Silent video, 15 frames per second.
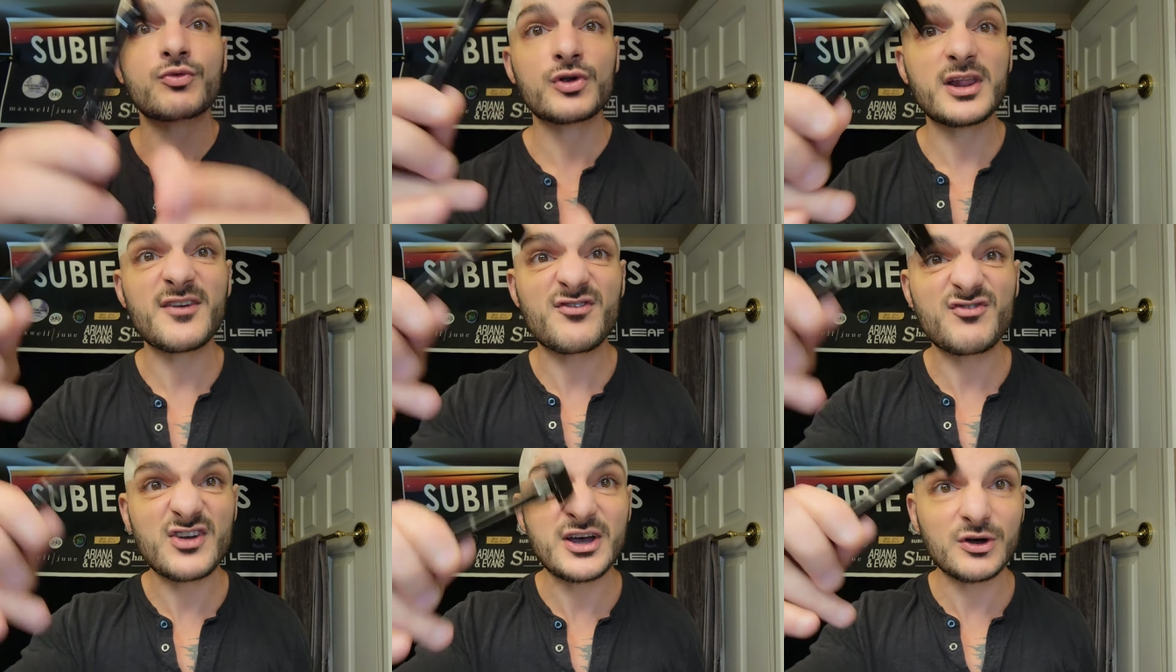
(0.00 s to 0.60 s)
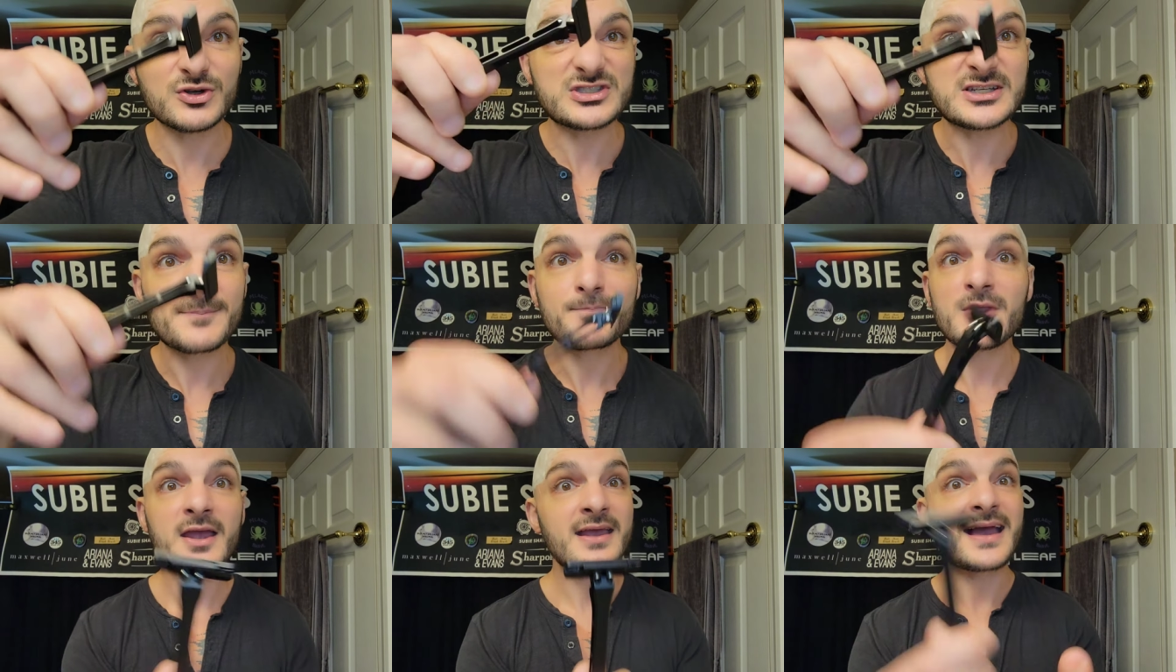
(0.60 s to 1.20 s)
really feels.
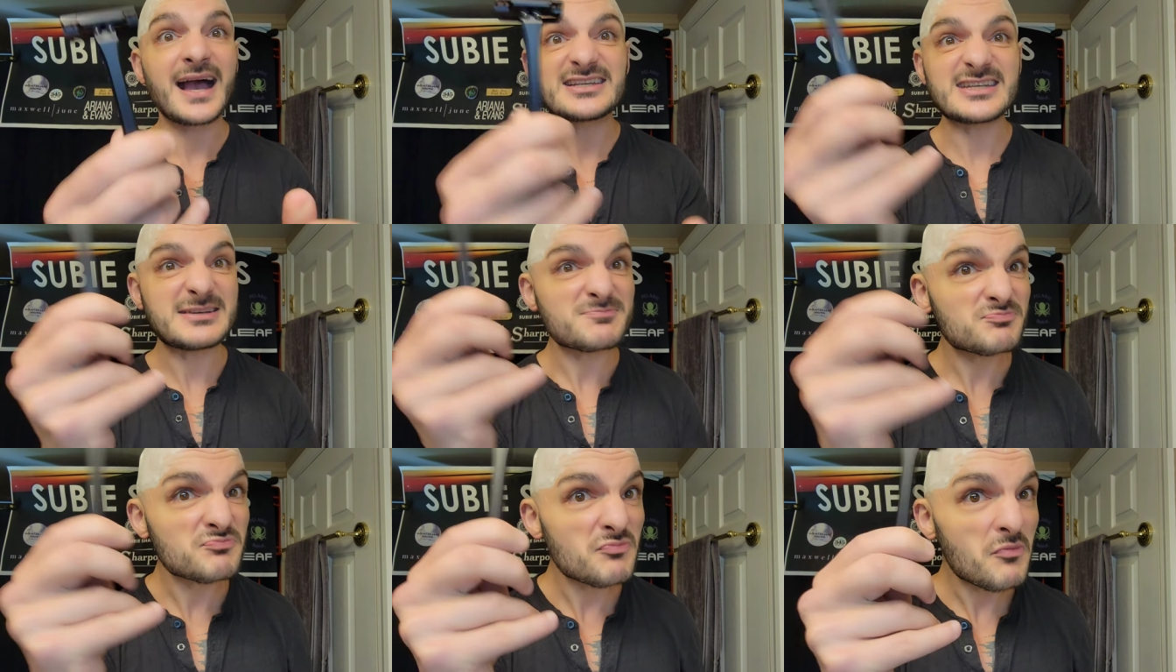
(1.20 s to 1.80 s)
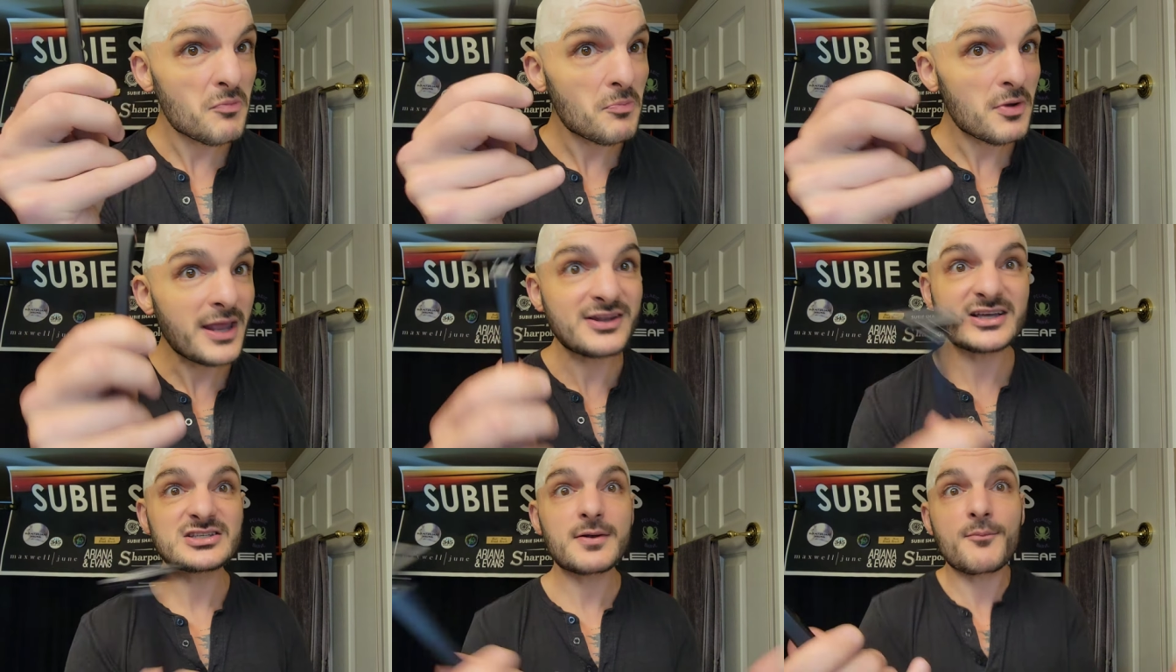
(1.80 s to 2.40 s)
Guys, it
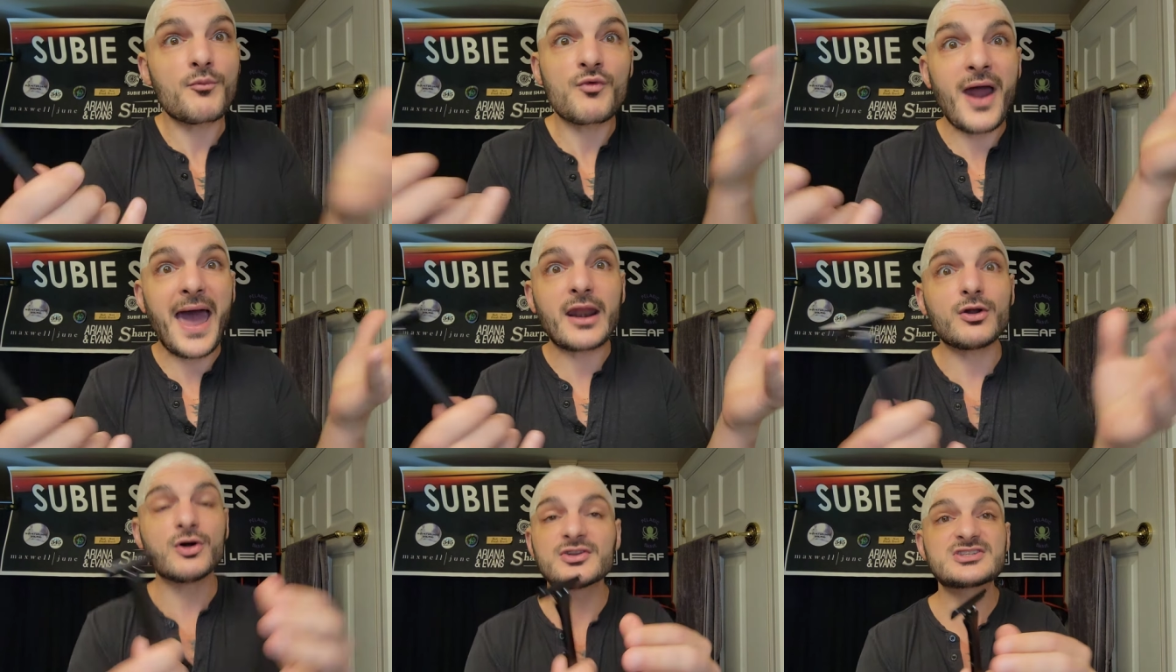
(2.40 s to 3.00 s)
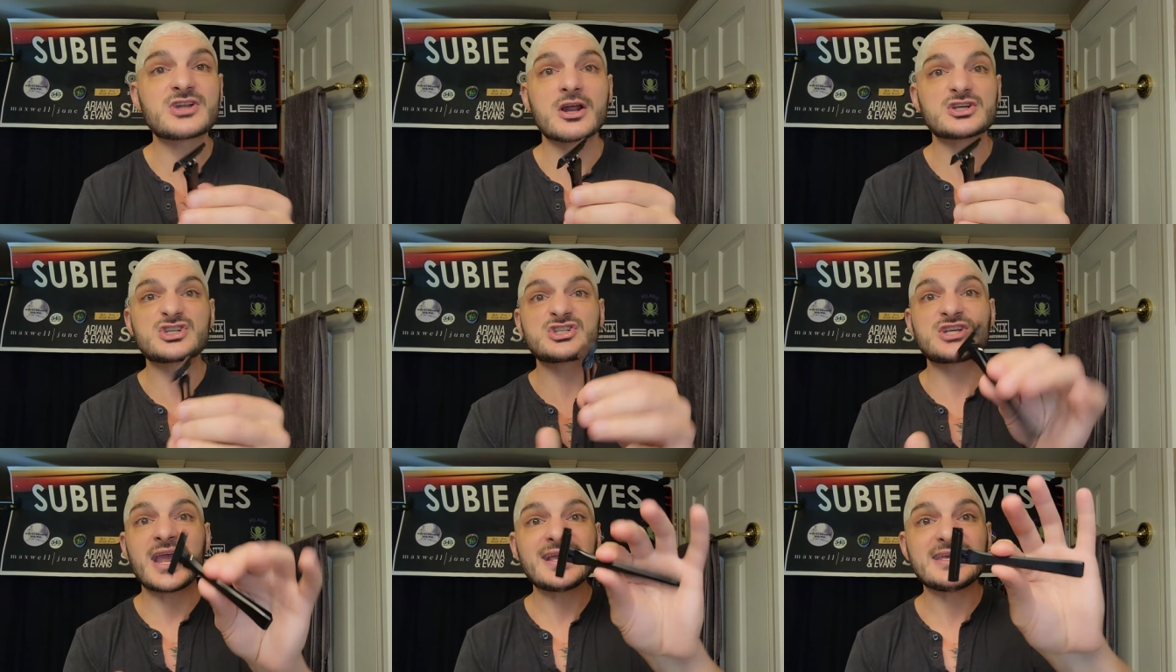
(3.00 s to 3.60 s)
doesn't rattle. It's not
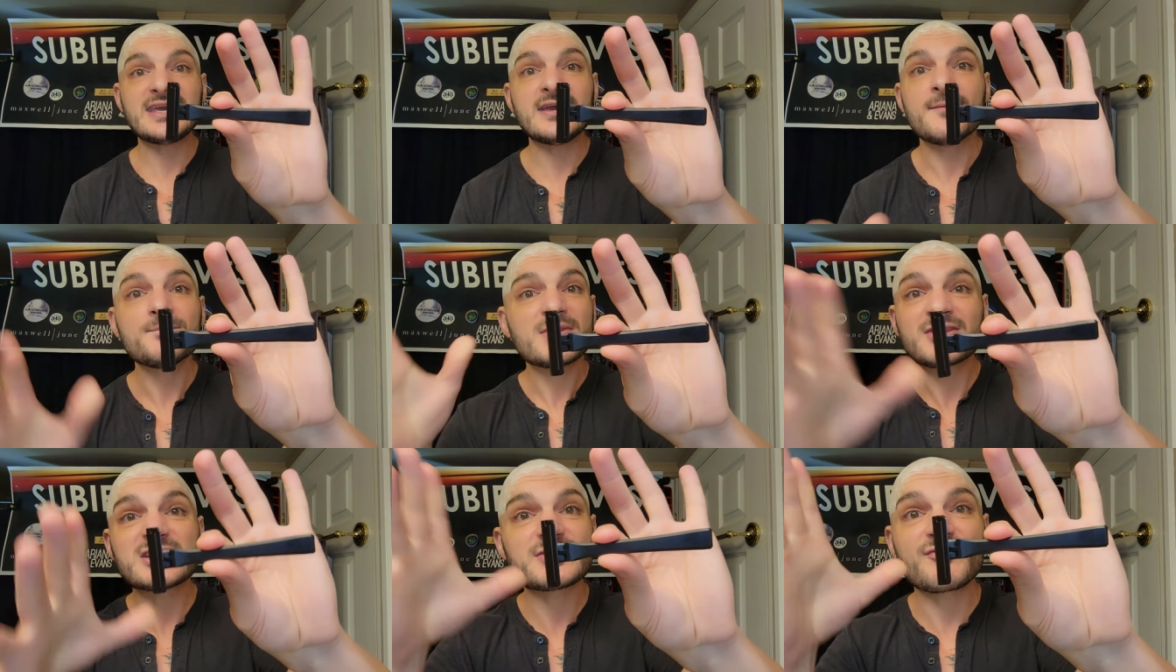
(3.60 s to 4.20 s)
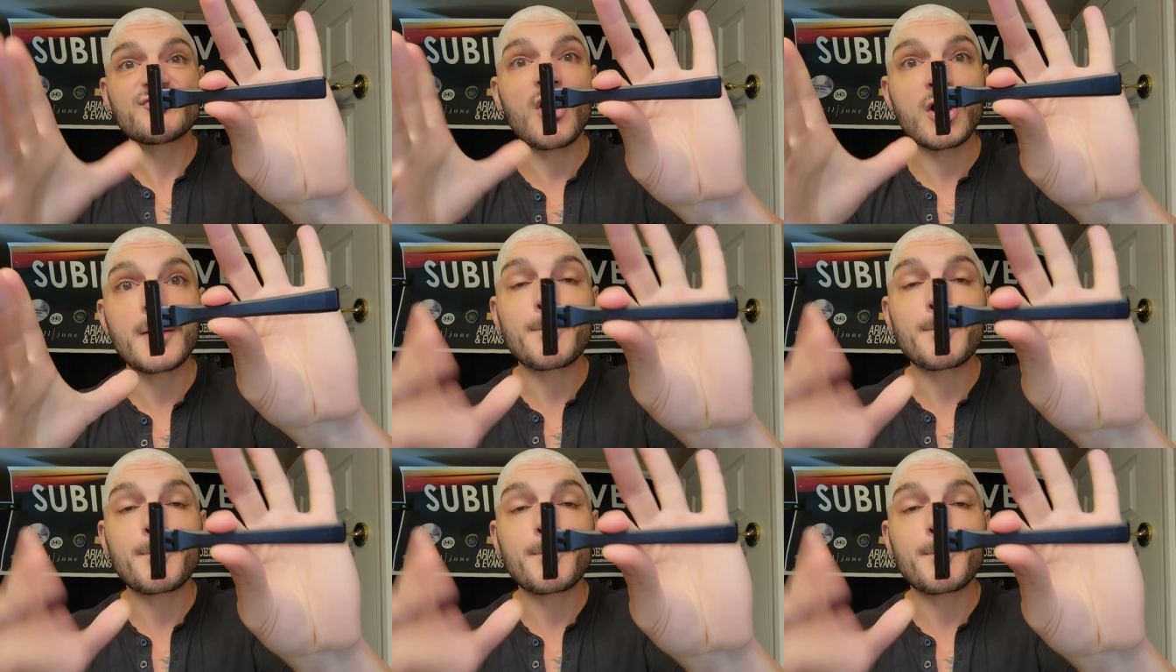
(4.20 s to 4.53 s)
shaky. doesn't fall